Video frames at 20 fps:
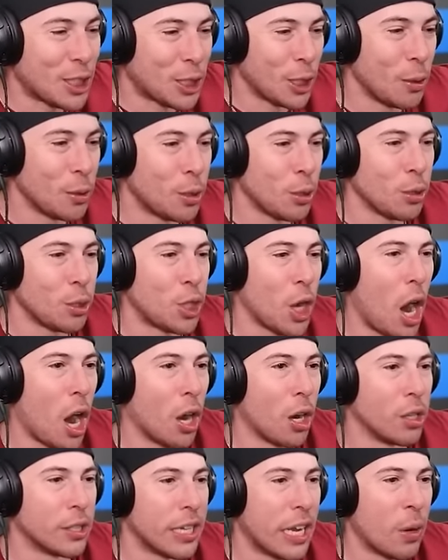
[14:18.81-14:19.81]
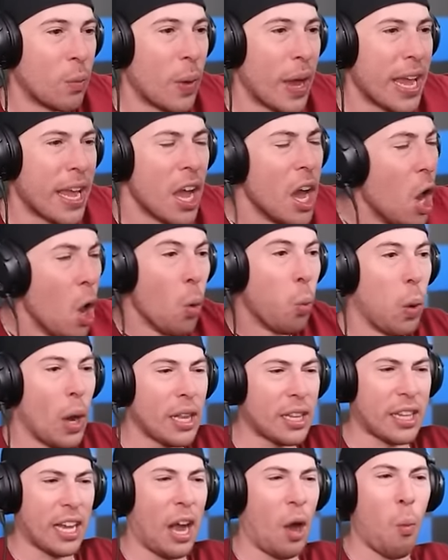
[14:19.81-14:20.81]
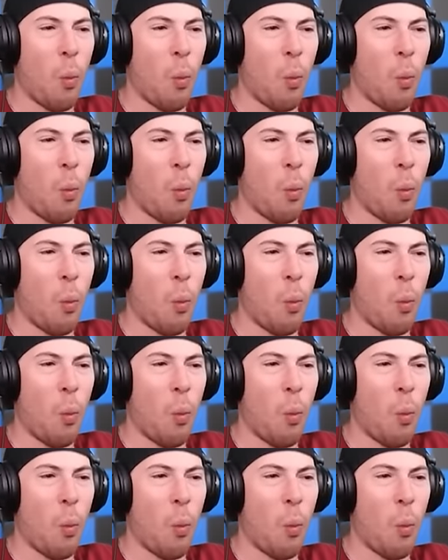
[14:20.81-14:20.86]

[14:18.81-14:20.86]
Choo Choo Charles. And wait, what the?